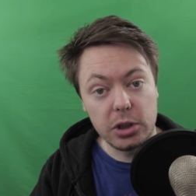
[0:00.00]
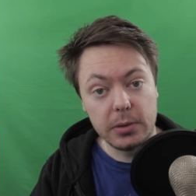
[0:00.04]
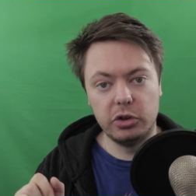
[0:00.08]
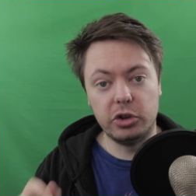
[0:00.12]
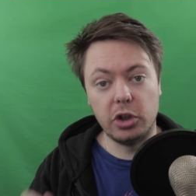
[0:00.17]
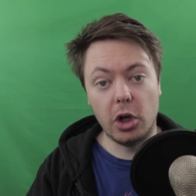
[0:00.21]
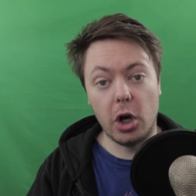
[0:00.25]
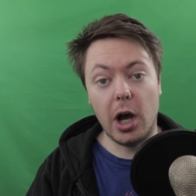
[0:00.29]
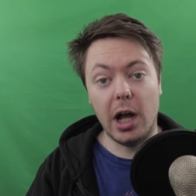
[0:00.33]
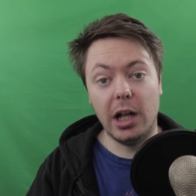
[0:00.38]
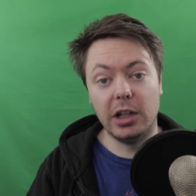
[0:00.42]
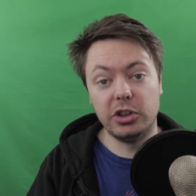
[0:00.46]

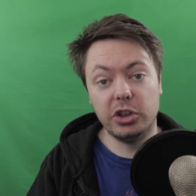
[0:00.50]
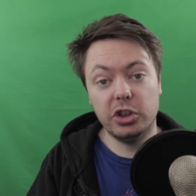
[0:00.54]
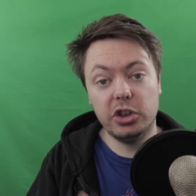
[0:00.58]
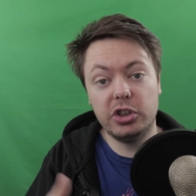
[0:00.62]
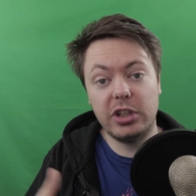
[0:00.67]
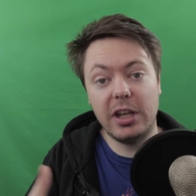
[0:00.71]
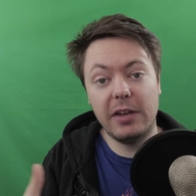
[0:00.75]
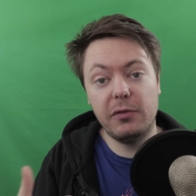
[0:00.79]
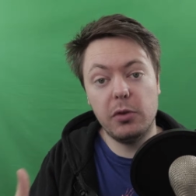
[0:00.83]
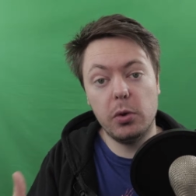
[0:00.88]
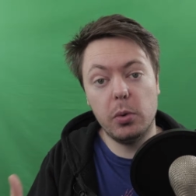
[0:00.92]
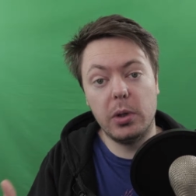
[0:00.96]
So I'll just
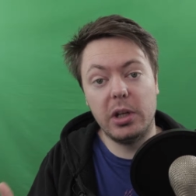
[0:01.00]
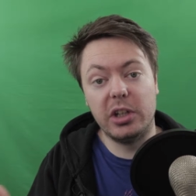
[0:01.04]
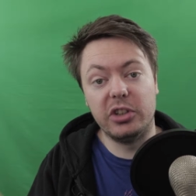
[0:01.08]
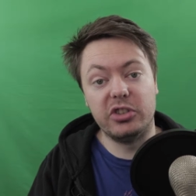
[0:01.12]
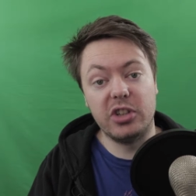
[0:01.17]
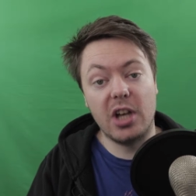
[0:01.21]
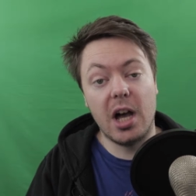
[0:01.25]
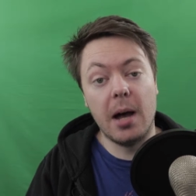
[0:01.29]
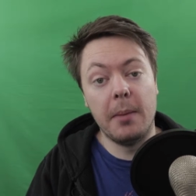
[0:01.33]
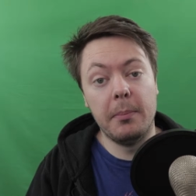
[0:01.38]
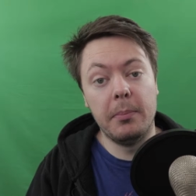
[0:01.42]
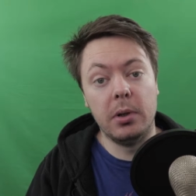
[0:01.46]
give you an
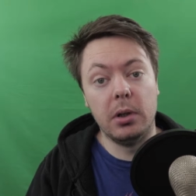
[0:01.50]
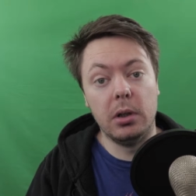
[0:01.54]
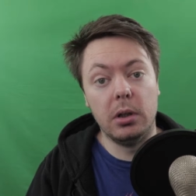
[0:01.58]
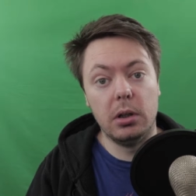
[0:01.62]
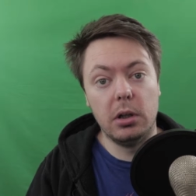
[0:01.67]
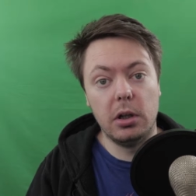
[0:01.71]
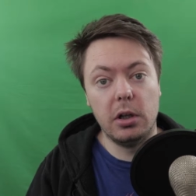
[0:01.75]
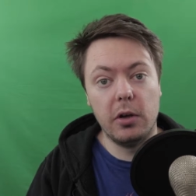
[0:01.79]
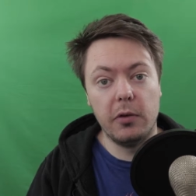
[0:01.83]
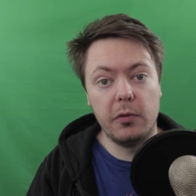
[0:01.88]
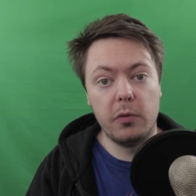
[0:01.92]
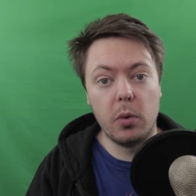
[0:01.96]

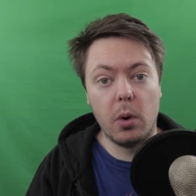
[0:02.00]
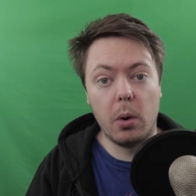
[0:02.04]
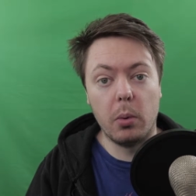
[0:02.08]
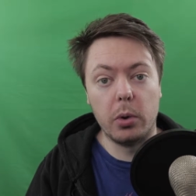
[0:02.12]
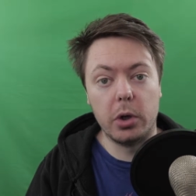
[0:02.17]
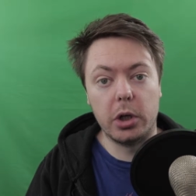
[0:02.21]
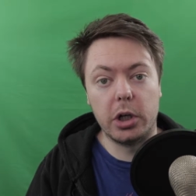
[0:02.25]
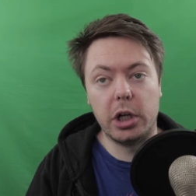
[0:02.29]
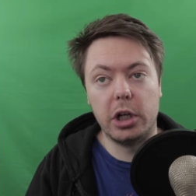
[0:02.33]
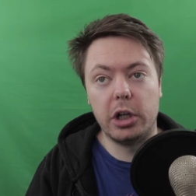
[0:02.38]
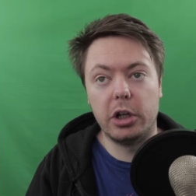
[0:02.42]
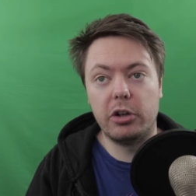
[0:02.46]
example of what
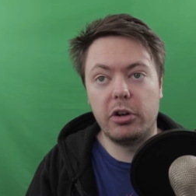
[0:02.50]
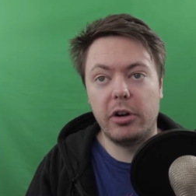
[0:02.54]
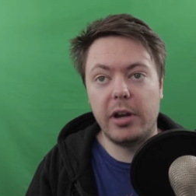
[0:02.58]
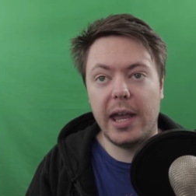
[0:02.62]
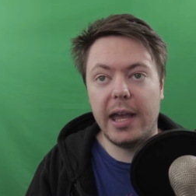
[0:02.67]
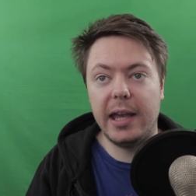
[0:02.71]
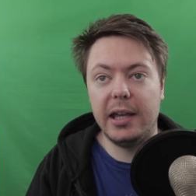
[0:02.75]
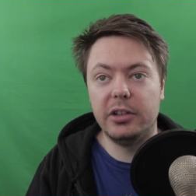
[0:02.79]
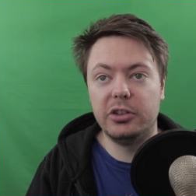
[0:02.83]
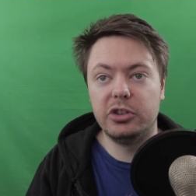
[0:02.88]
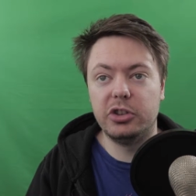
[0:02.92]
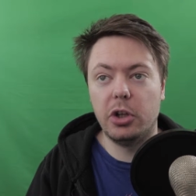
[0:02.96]
we're gonna
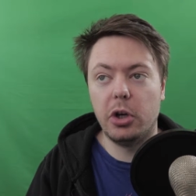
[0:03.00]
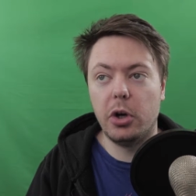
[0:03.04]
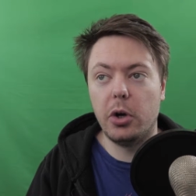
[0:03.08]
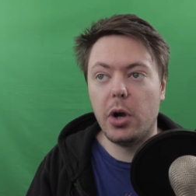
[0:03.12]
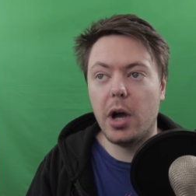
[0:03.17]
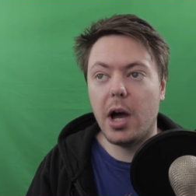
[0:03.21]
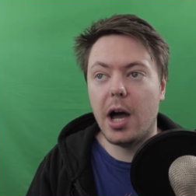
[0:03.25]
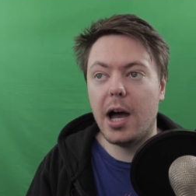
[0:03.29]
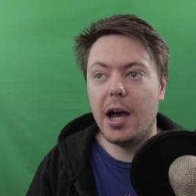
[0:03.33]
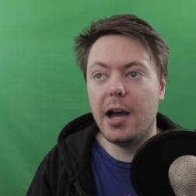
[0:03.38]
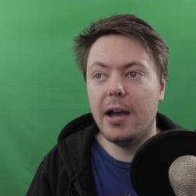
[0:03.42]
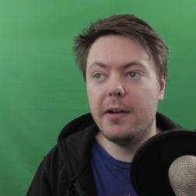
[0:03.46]
create. So
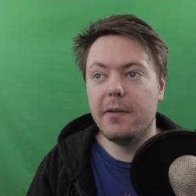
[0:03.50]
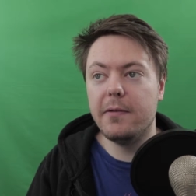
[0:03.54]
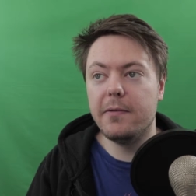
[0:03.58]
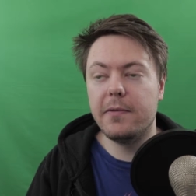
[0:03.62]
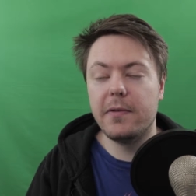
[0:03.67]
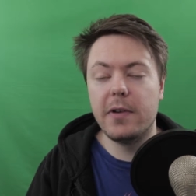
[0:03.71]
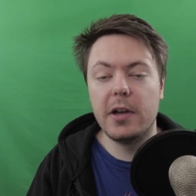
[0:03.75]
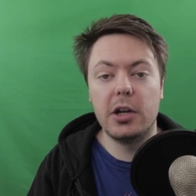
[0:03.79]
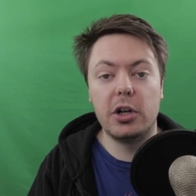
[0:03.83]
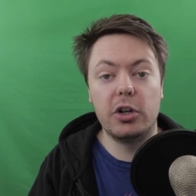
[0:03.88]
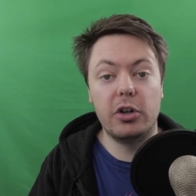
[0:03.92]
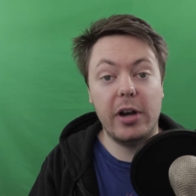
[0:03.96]

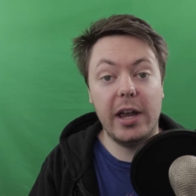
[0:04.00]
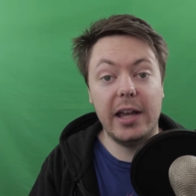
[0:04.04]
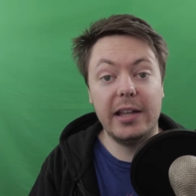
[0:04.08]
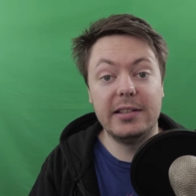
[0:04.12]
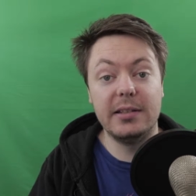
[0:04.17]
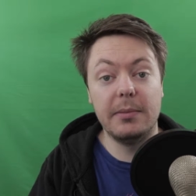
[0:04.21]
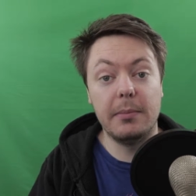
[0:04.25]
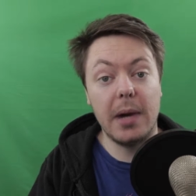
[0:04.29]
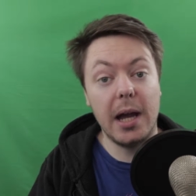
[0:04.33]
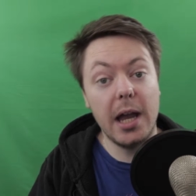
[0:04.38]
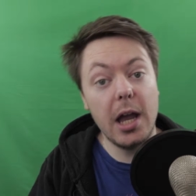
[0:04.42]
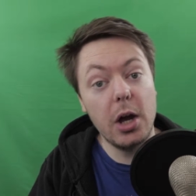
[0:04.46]
I've
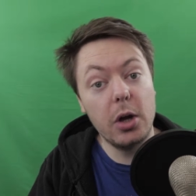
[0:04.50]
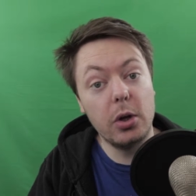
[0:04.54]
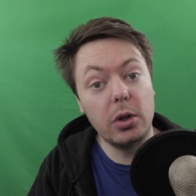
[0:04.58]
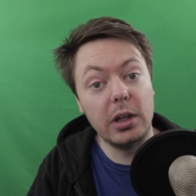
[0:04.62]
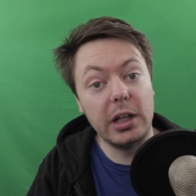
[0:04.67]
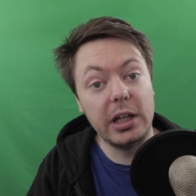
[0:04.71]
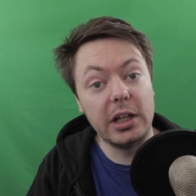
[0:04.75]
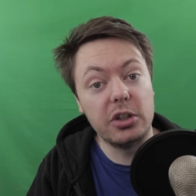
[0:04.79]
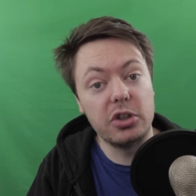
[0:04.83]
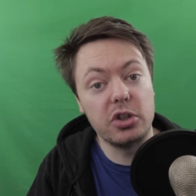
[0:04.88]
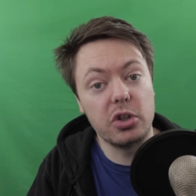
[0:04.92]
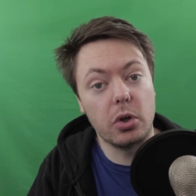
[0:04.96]
created my own
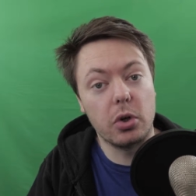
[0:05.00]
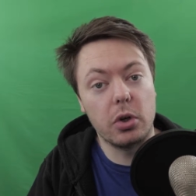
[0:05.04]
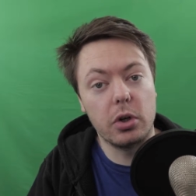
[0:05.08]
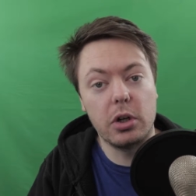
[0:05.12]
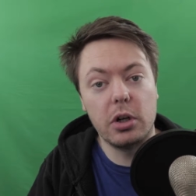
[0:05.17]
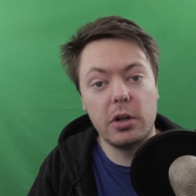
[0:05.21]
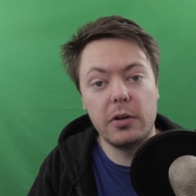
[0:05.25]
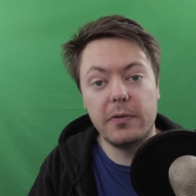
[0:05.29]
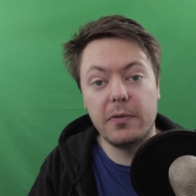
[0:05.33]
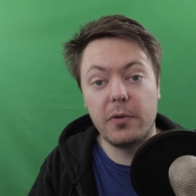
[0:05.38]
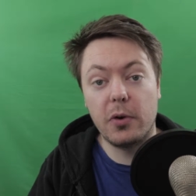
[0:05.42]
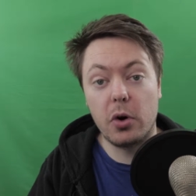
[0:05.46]
link
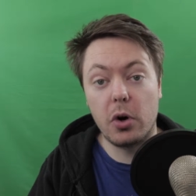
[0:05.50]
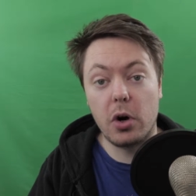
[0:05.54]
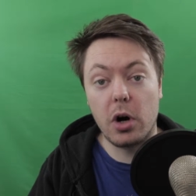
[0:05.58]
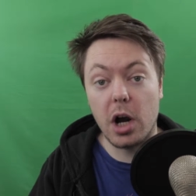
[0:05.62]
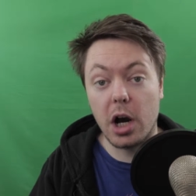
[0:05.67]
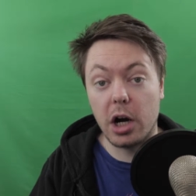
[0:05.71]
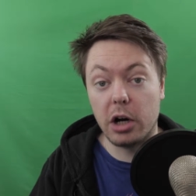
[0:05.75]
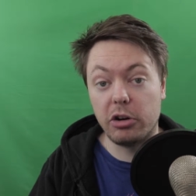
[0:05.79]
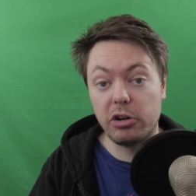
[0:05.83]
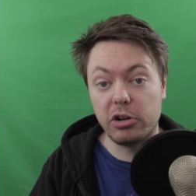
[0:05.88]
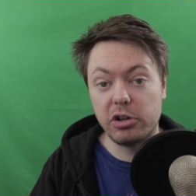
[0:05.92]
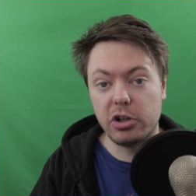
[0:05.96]
shortener for
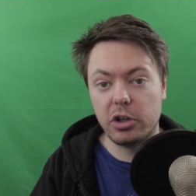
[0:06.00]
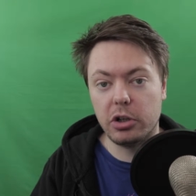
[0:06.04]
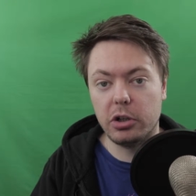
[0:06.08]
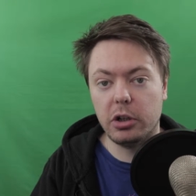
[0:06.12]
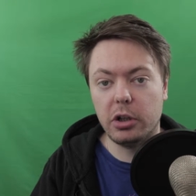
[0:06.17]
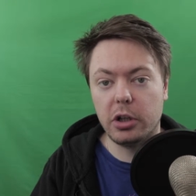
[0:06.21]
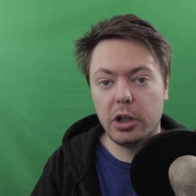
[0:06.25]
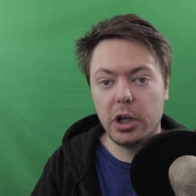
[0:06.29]
Hungry Turtle